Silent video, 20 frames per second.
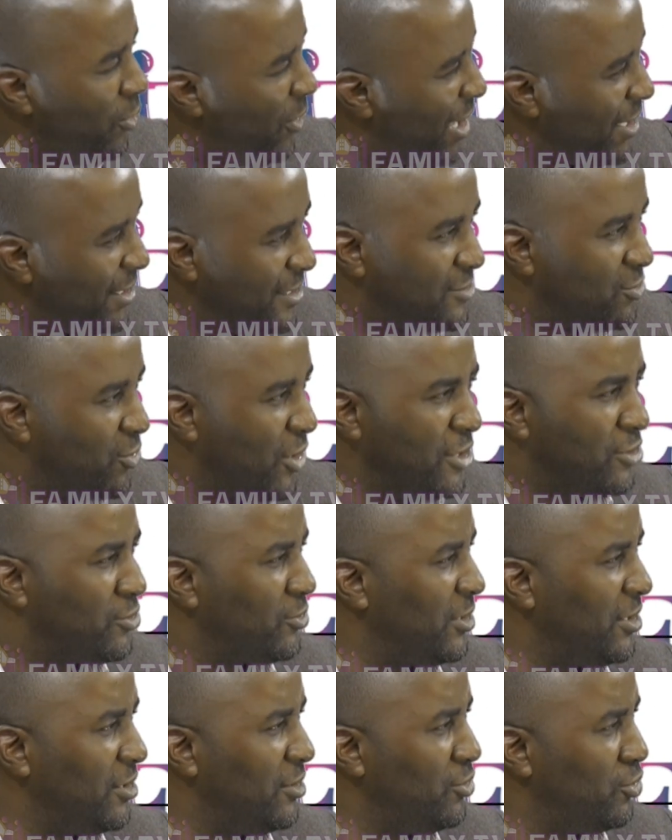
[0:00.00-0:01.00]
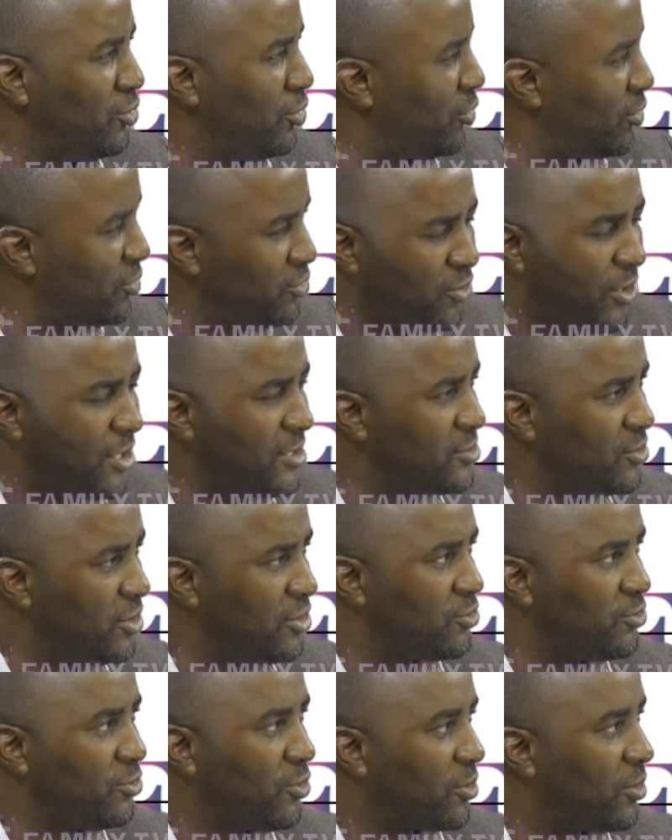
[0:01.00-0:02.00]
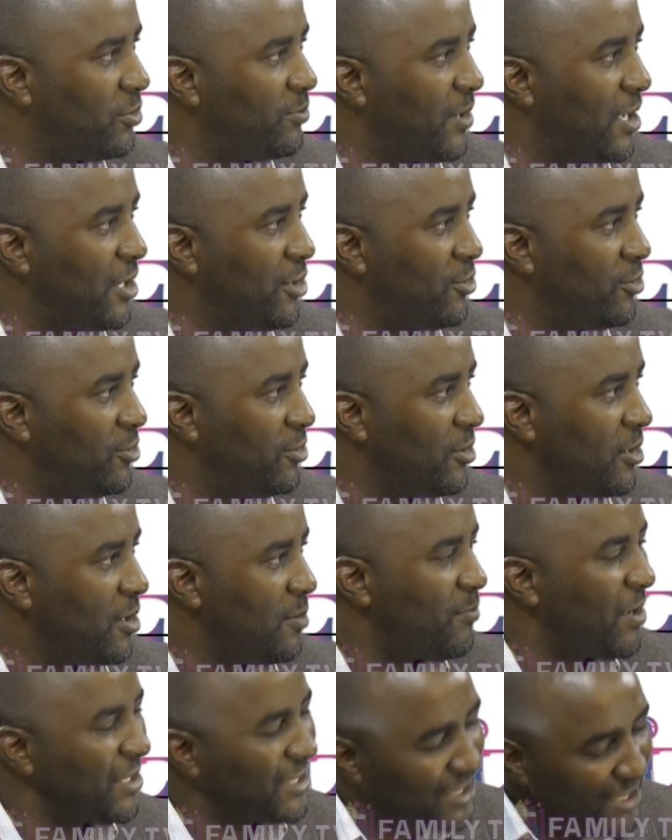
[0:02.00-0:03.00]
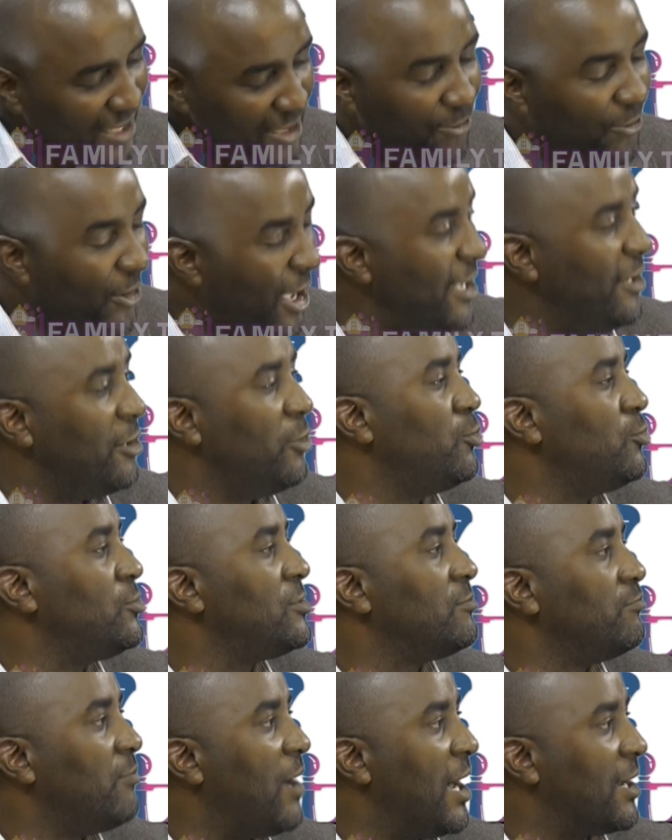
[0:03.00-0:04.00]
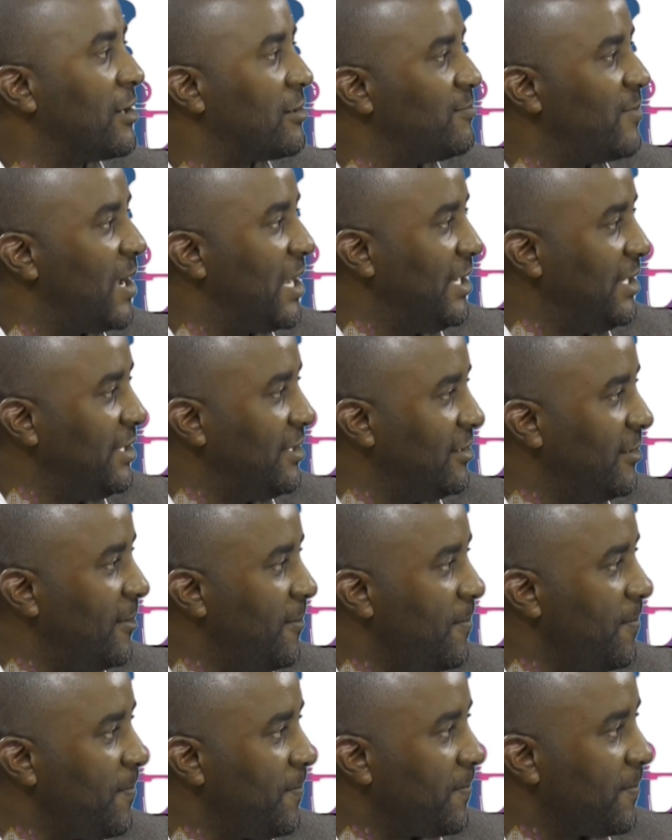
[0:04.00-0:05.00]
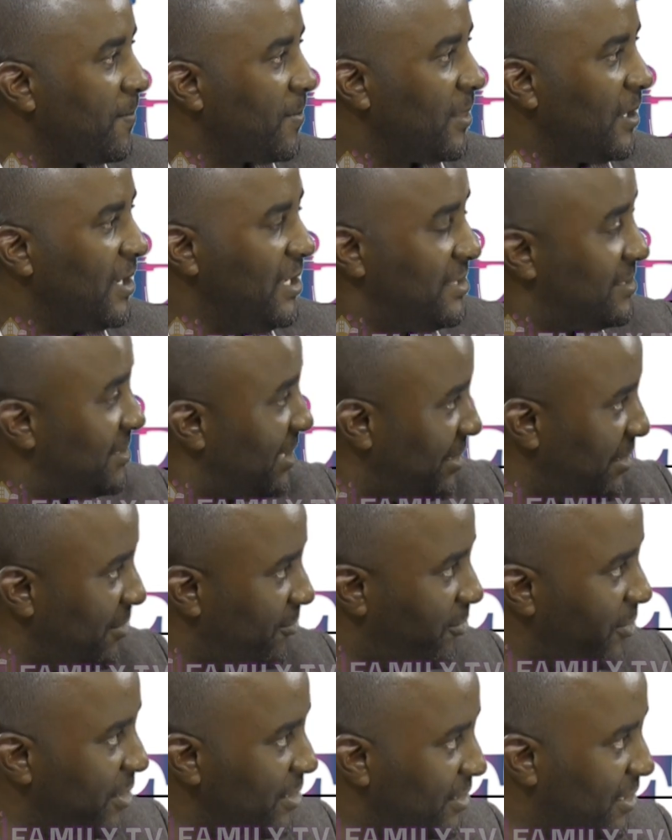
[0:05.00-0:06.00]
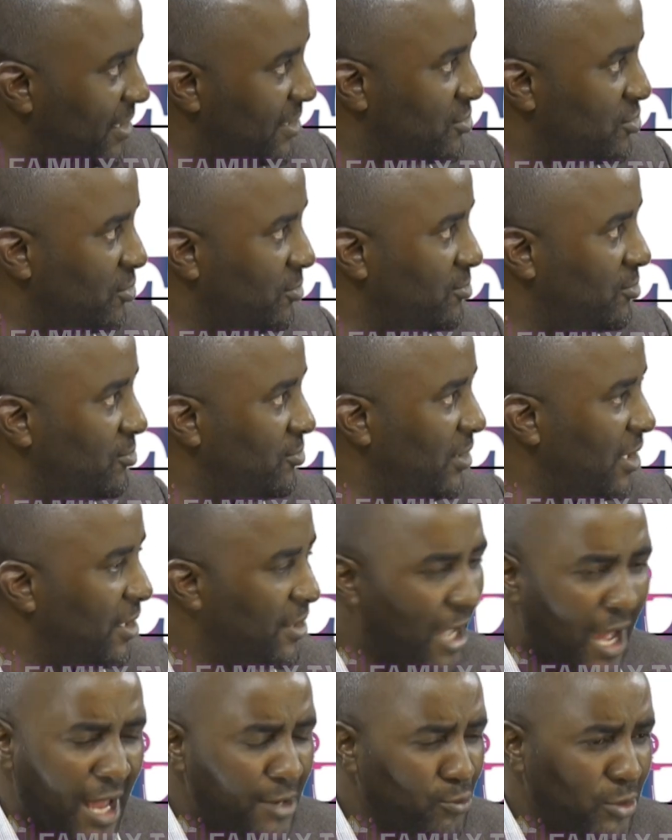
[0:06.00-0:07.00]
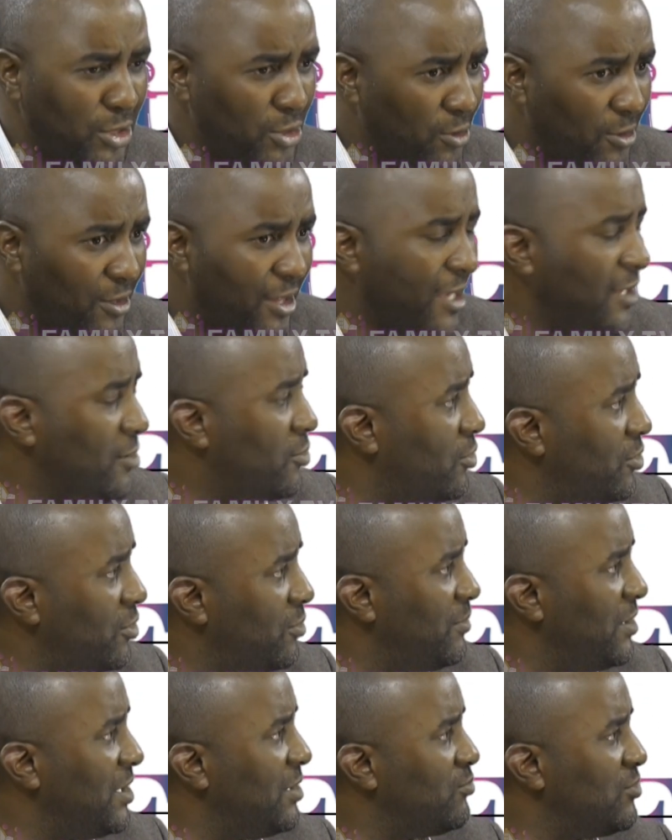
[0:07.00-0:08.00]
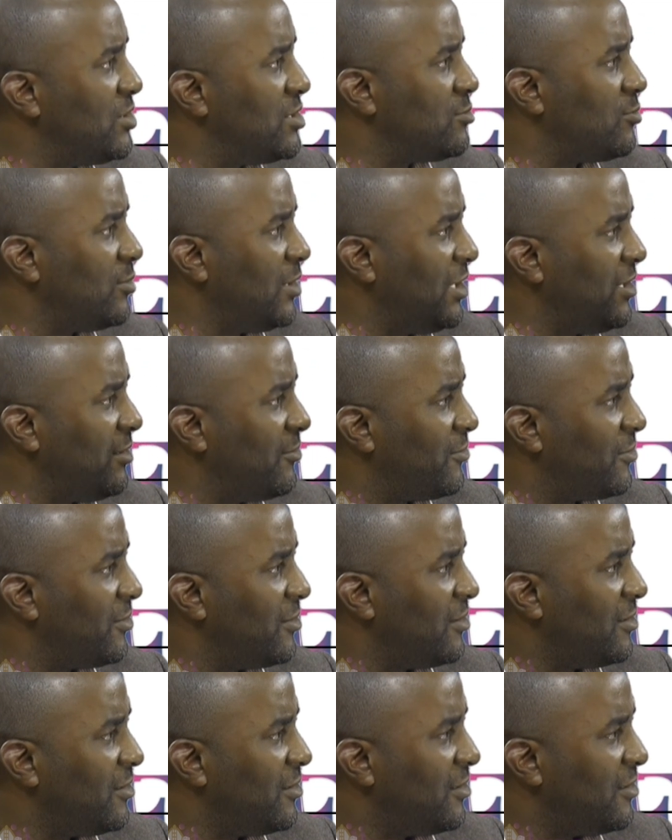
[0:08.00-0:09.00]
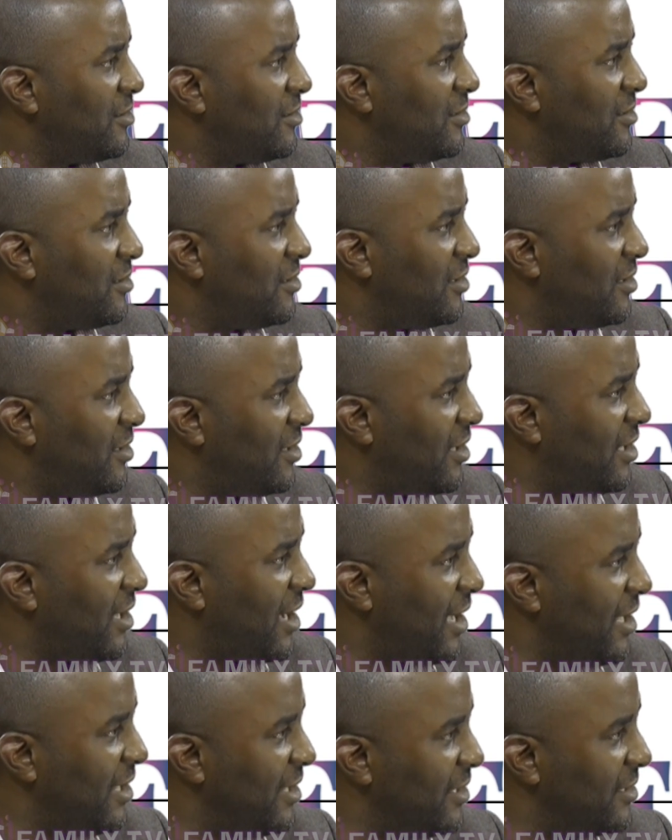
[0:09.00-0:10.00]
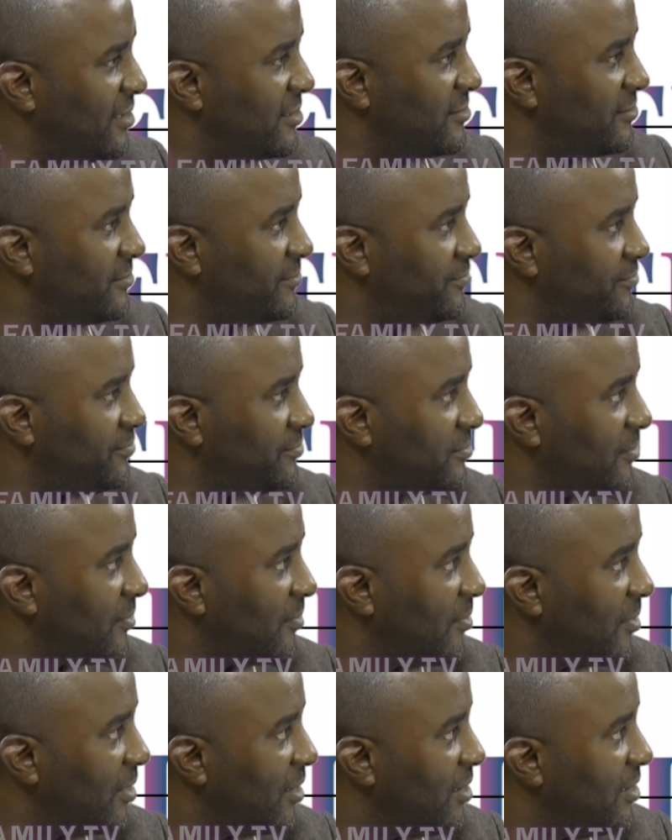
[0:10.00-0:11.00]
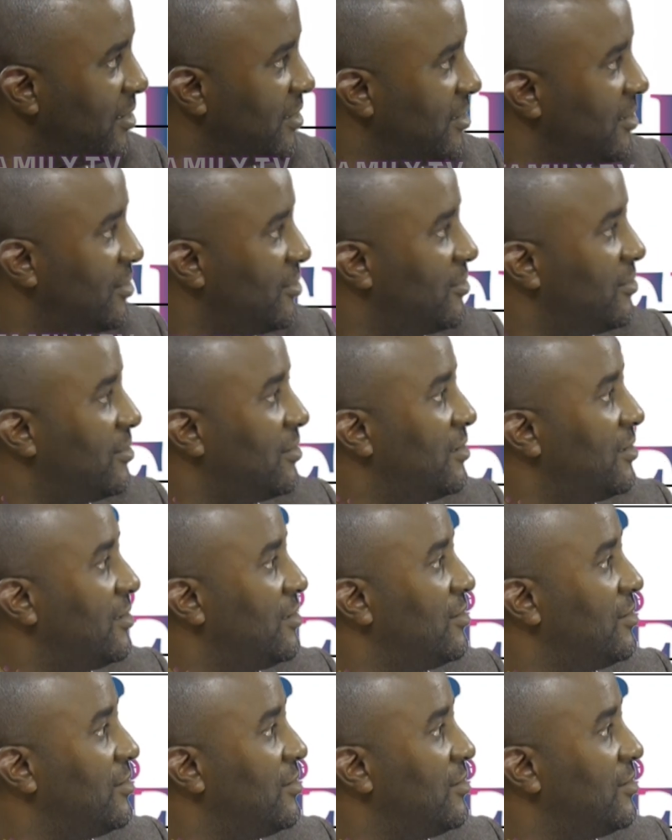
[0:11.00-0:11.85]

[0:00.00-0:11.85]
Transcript: No one is going to no one's going to knock on my door. But if I lose bank money, it's a different case altogether. Yeah. And we know the economy in which we have the pain of loss. I also have now the pain of having to